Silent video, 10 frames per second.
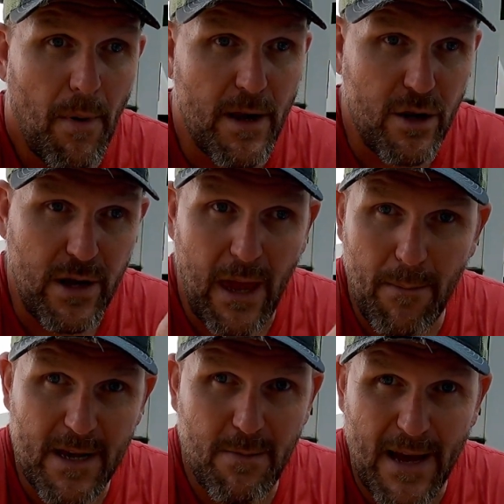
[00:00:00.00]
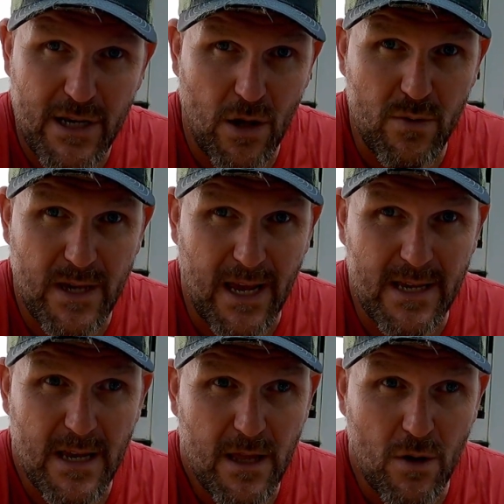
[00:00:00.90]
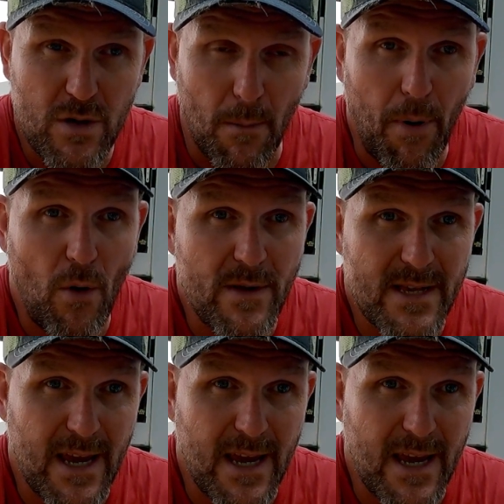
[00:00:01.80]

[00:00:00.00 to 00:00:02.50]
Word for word: But you can't mix match those things, those components